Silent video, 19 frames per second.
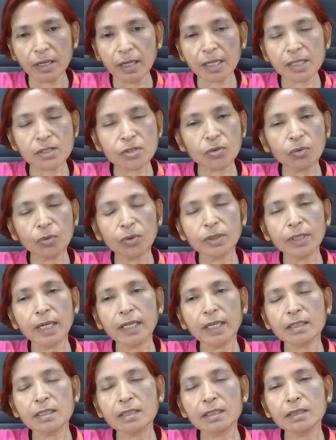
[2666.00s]
As you know
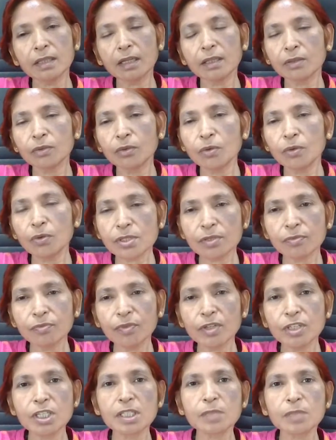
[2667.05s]
that the goods
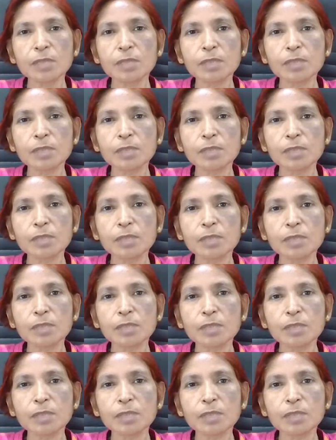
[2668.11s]
which is provided by
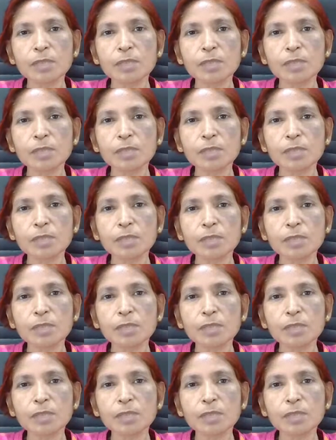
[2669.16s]
the government
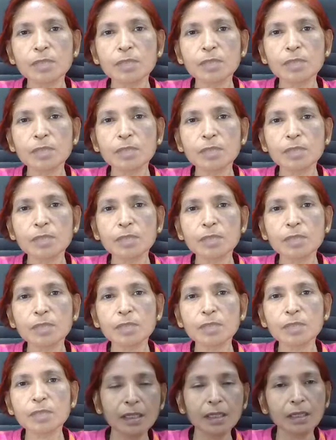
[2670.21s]
is
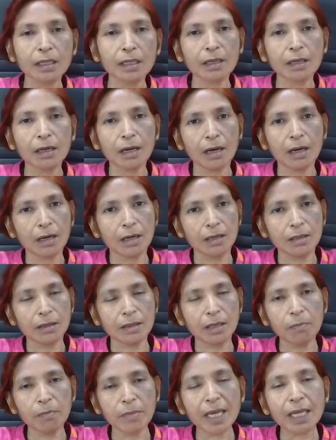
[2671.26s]
generally
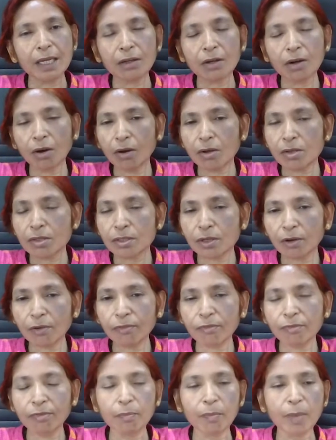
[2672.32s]
the main cause
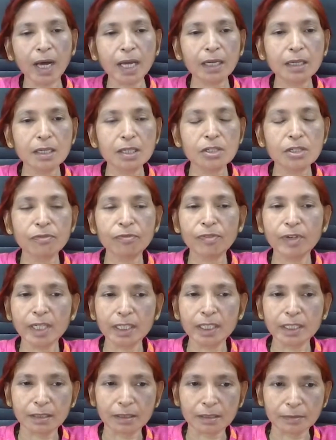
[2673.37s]
of market
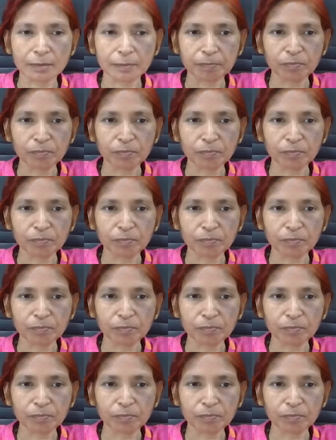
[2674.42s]
failure,